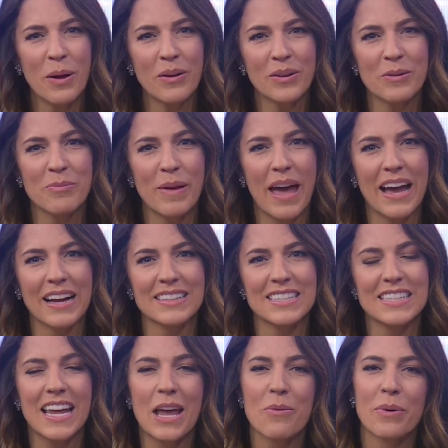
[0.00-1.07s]
Welcome back.
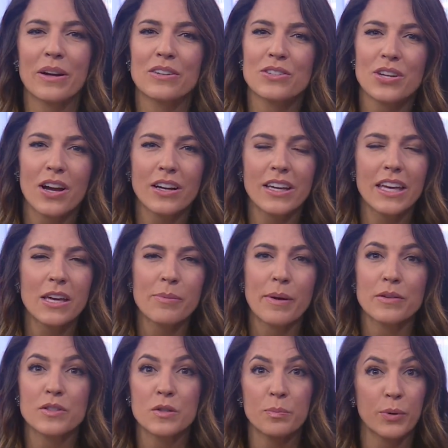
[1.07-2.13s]
Today we are talking
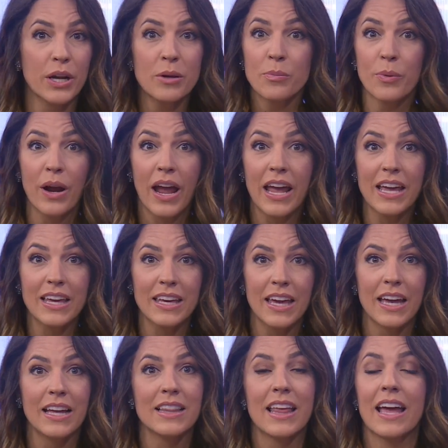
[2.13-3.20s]
about spring break
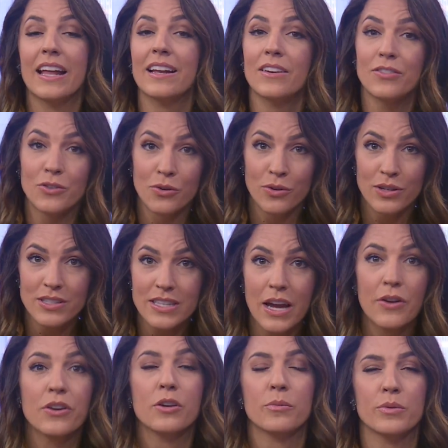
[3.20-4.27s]
and then, of course,
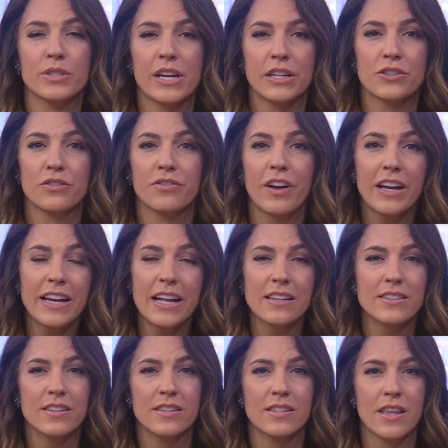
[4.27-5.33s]
how you can protect your
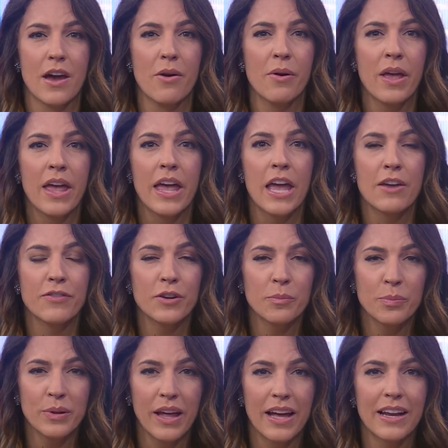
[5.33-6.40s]
finances, though, if
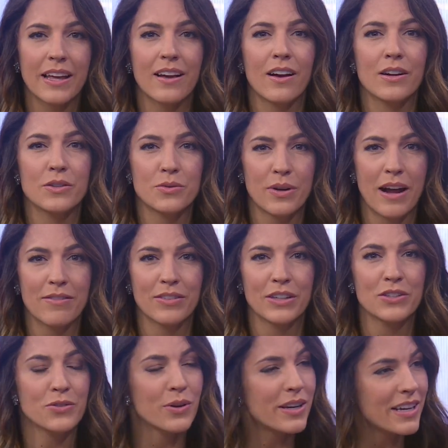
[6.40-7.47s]
you're planning on
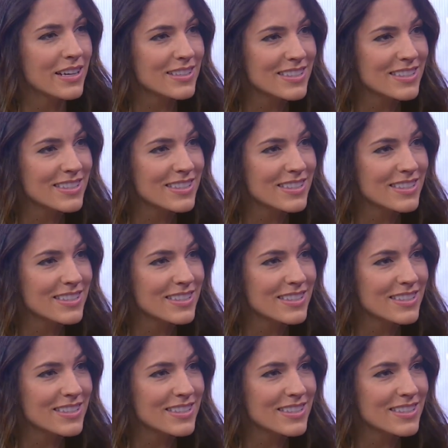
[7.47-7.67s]
traveling. Joining us